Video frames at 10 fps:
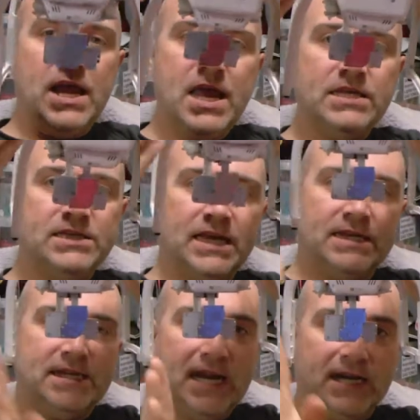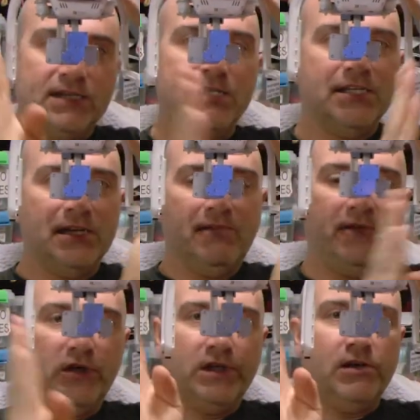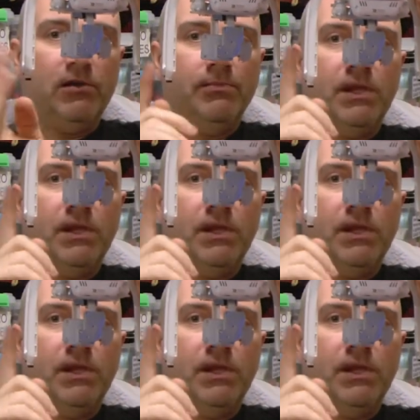its antennas are still vertical.